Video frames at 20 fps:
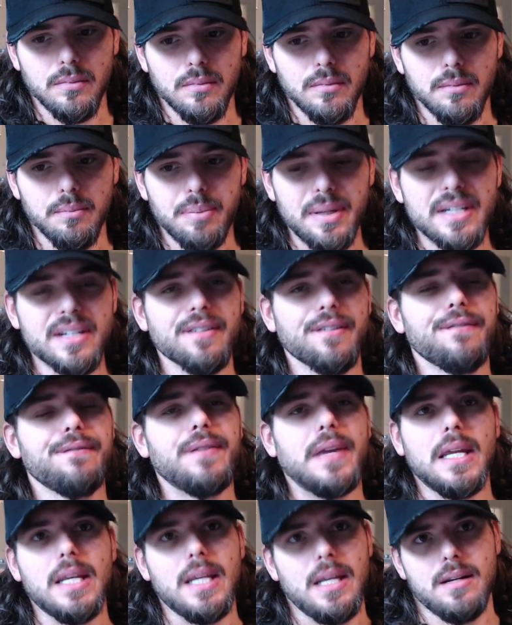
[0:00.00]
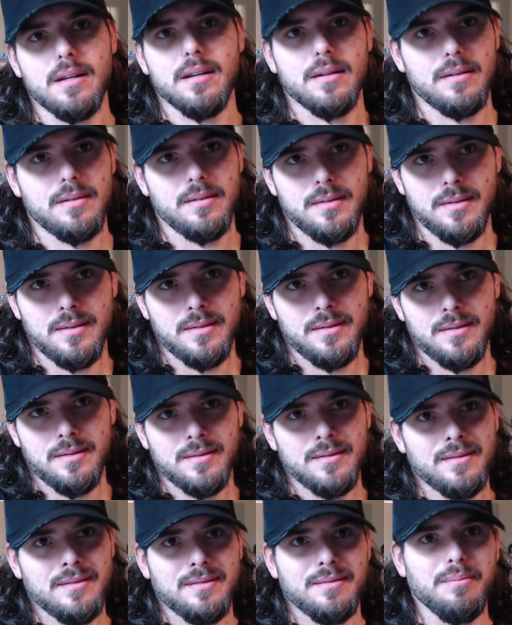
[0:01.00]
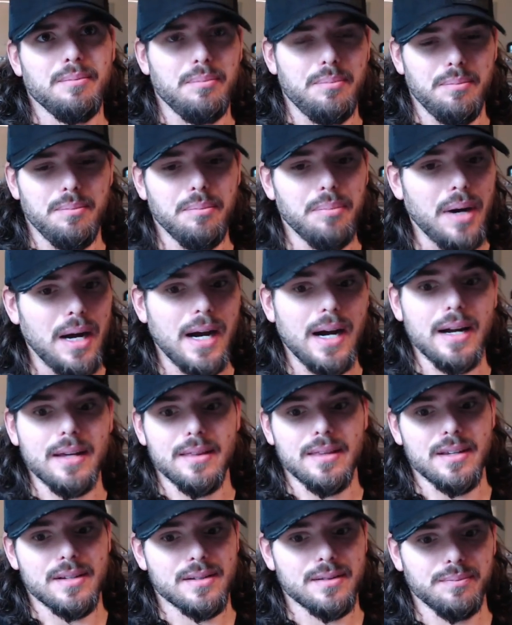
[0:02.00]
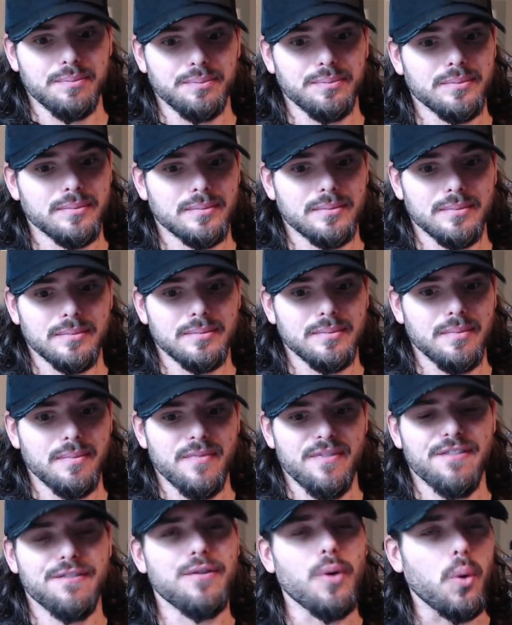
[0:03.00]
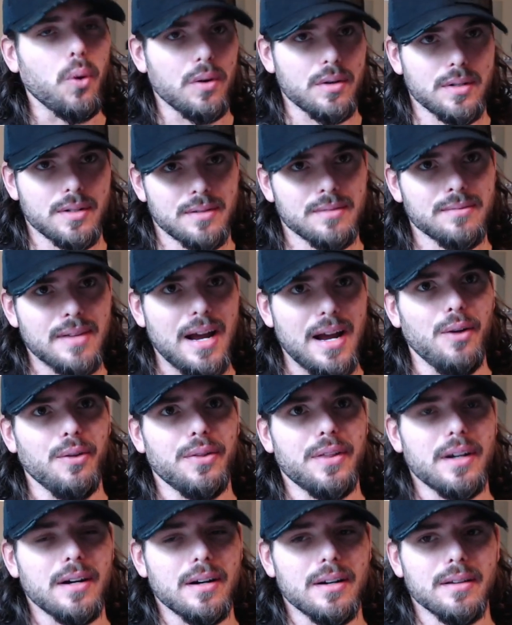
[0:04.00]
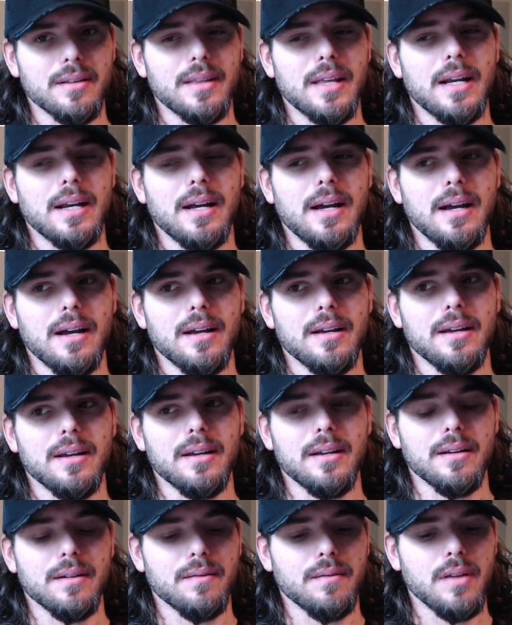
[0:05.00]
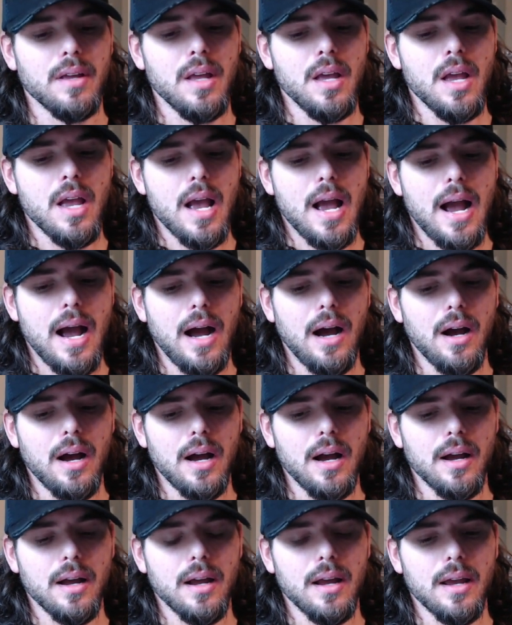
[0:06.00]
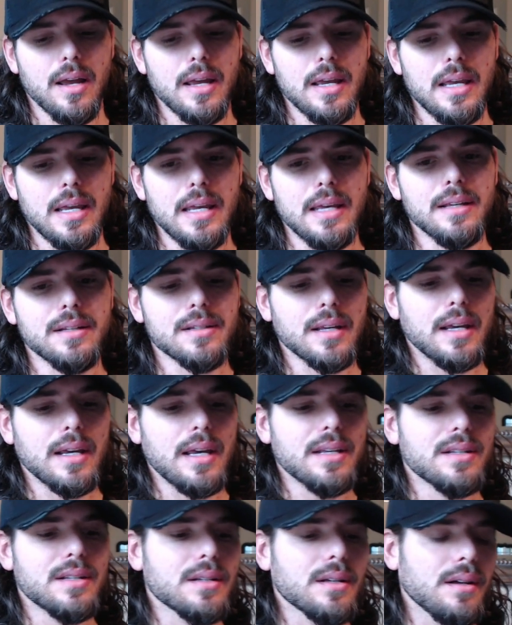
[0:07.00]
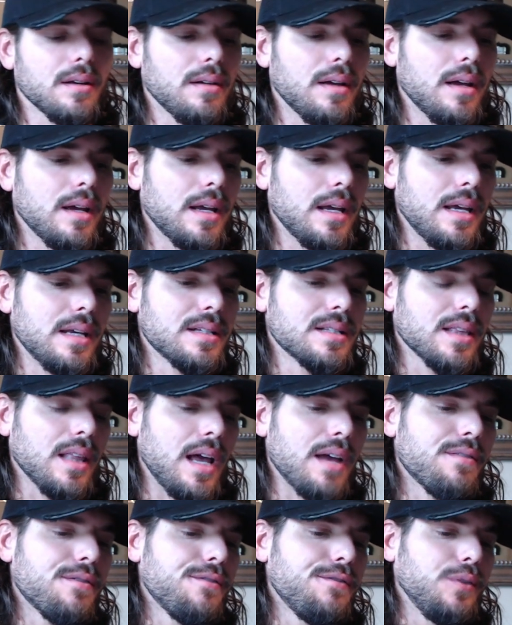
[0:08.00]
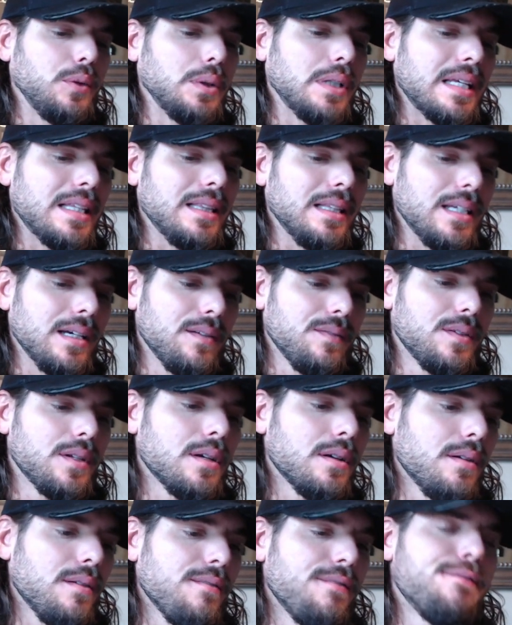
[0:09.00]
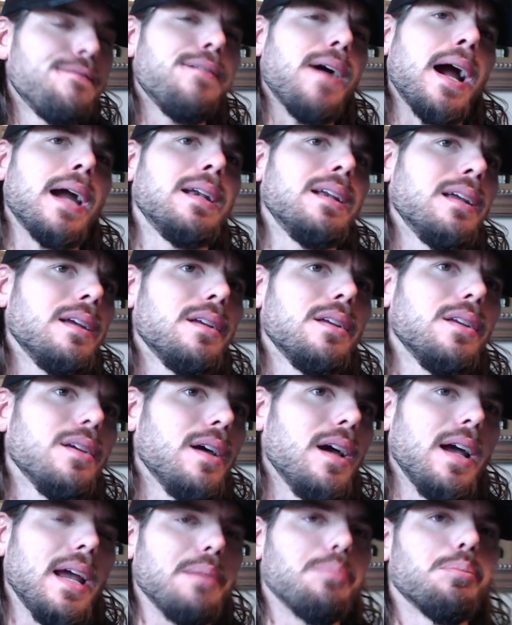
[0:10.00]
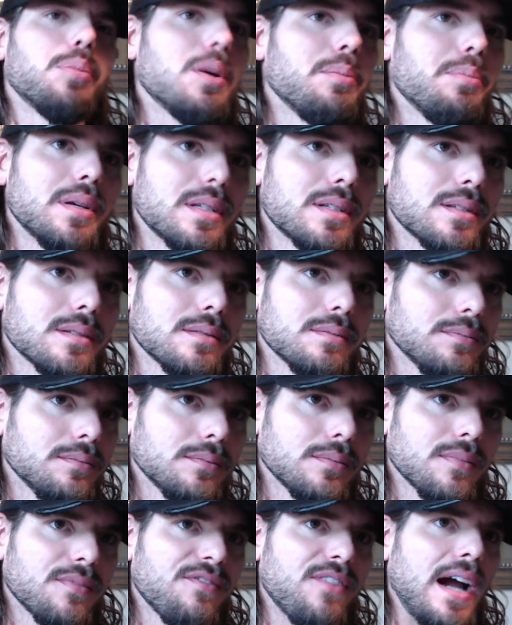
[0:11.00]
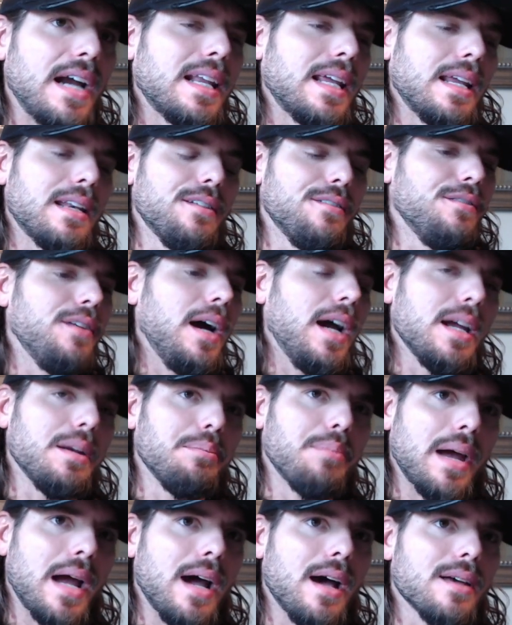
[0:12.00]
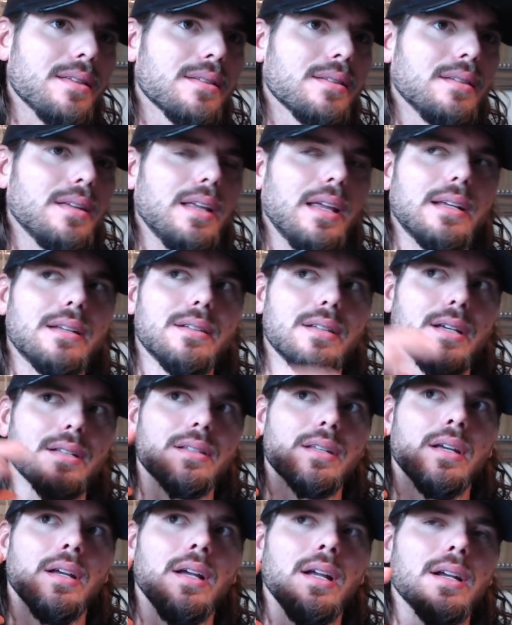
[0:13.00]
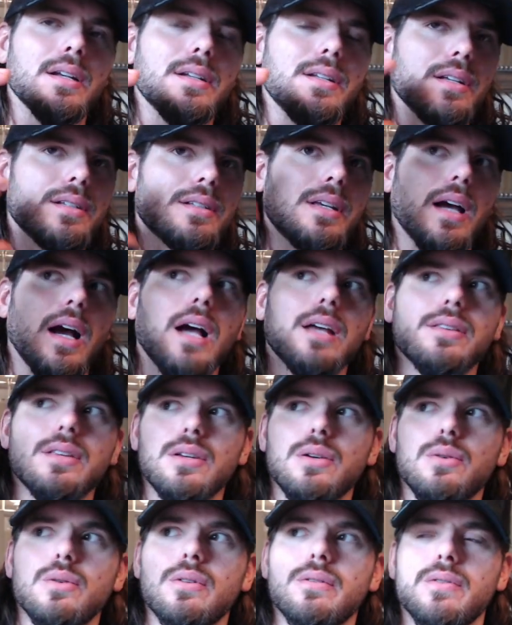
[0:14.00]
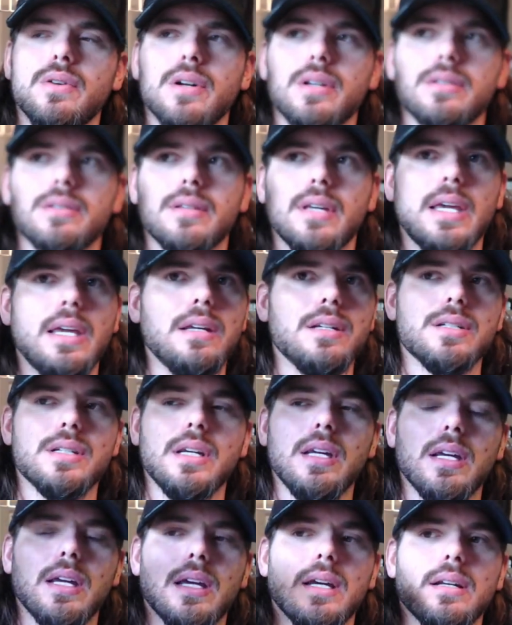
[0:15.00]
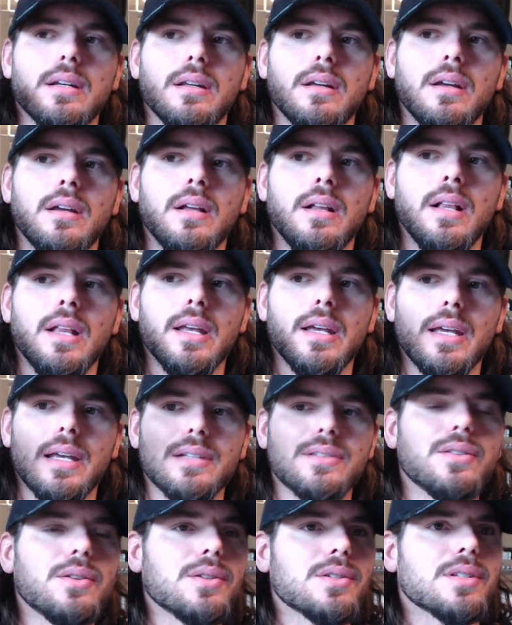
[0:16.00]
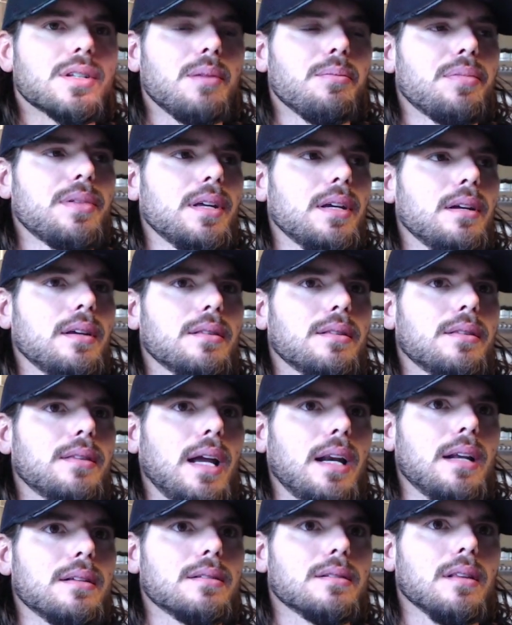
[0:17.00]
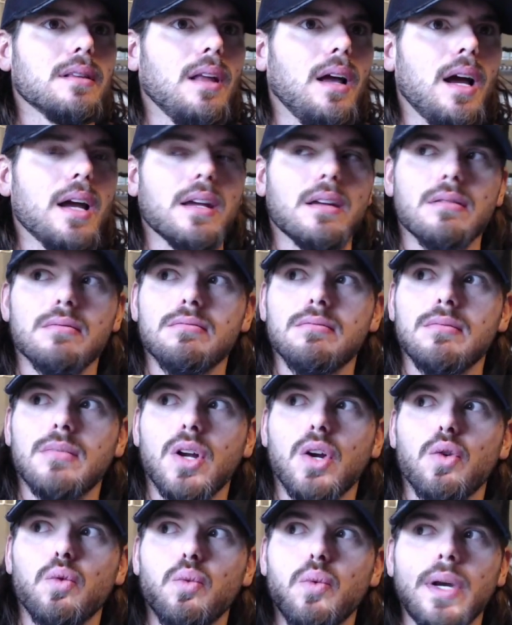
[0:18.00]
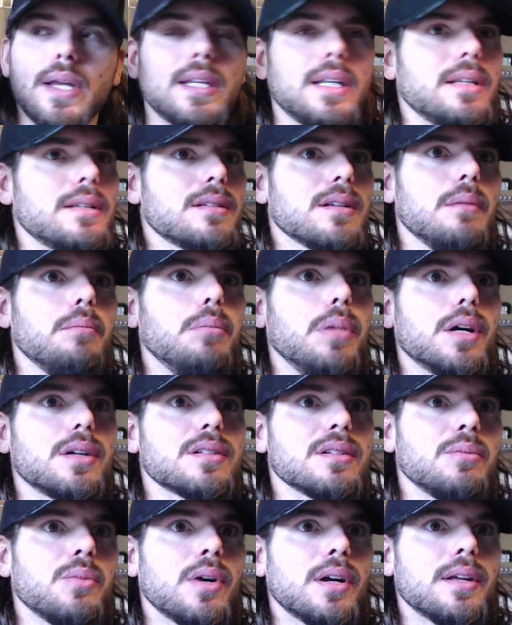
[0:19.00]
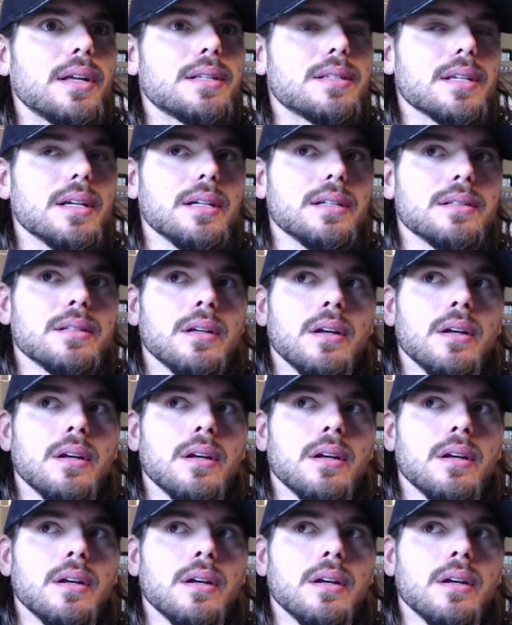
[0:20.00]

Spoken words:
been defeated by this force out there, that how is life fully lived, finding a purpose, finding a divine path? Like does God, the universe, he, she, it, is there something that is like written in some book somewhere that says,